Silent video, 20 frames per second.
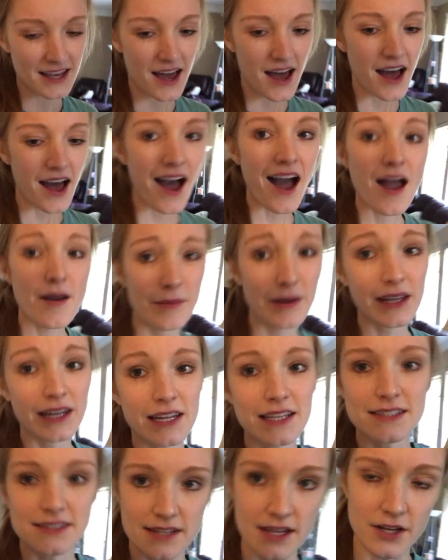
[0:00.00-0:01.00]
time. It
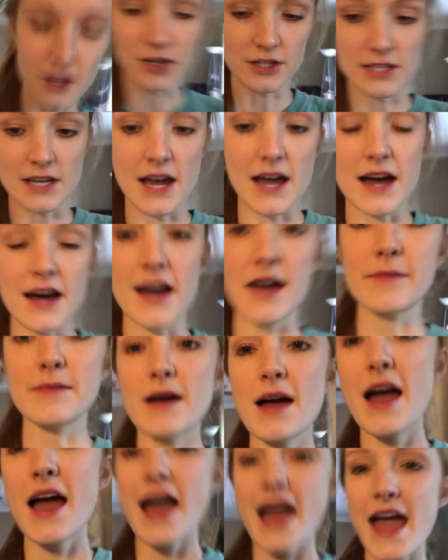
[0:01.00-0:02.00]
is dinner time.
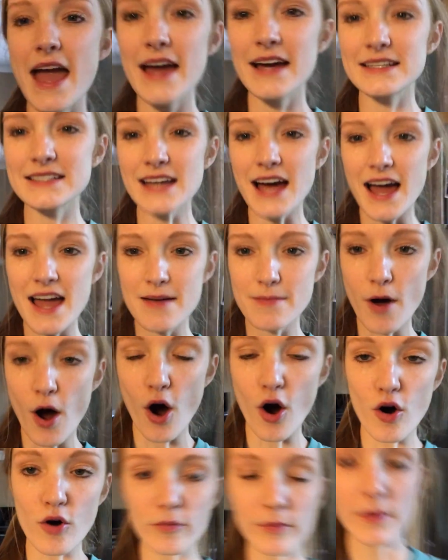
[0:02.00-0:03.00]
And I am
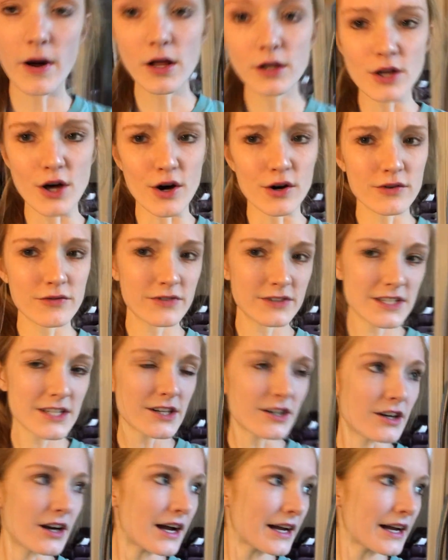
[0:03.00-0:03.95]
home alone for dinner